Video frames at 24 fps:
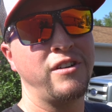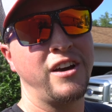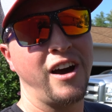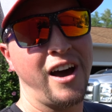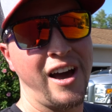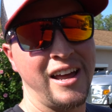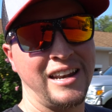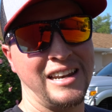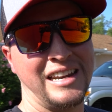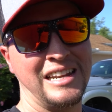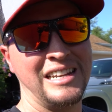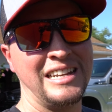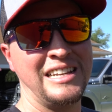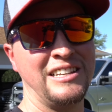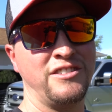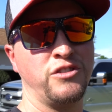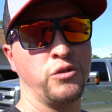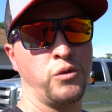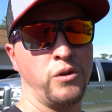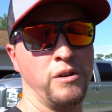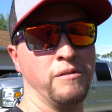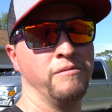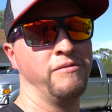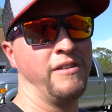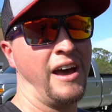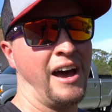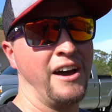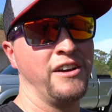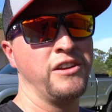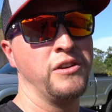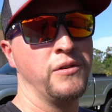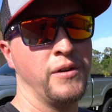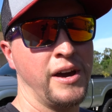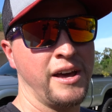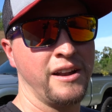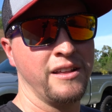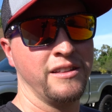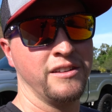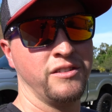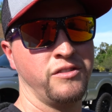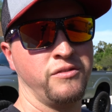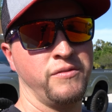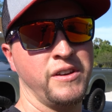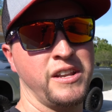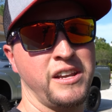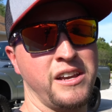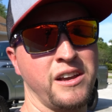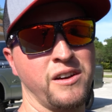gotten any sort of value out of this
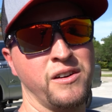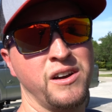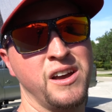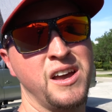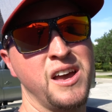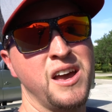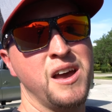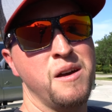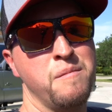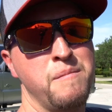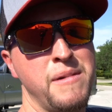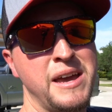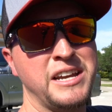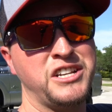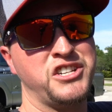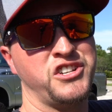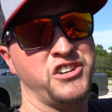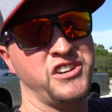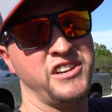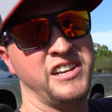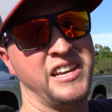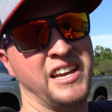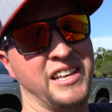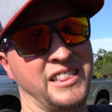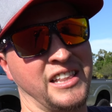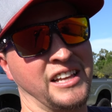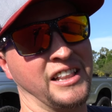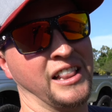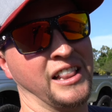video, make sure you hit the